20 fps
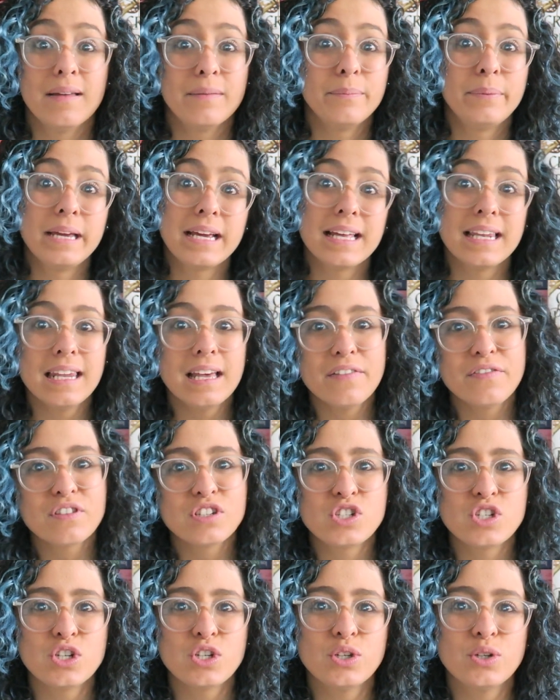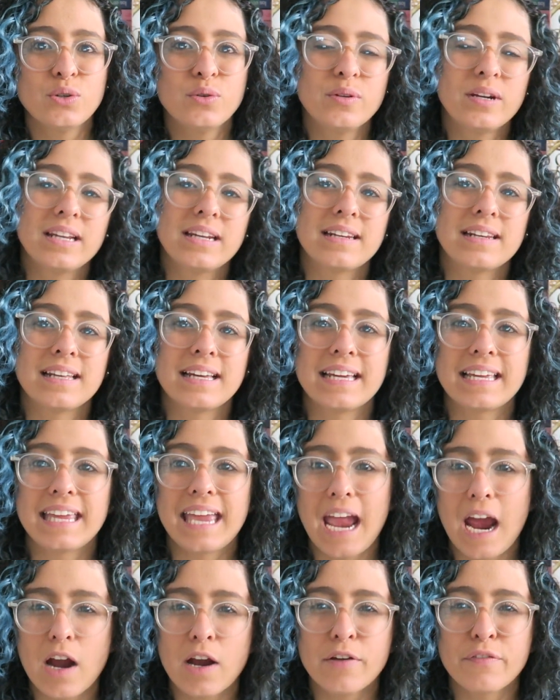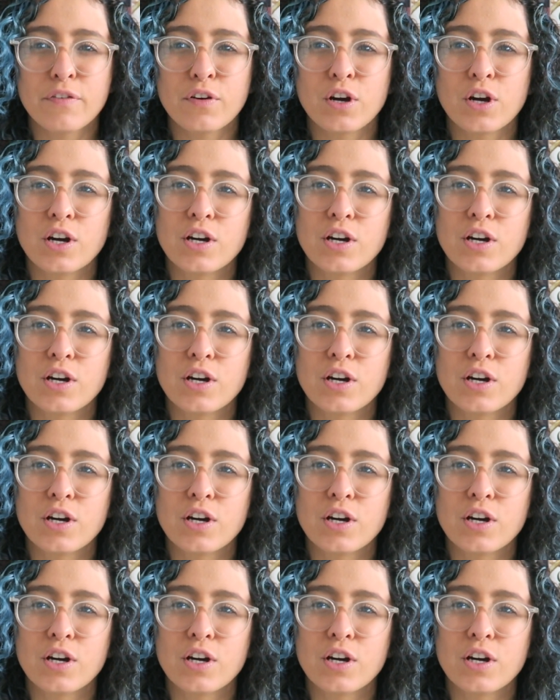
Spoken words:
being in love with Jude and like caring for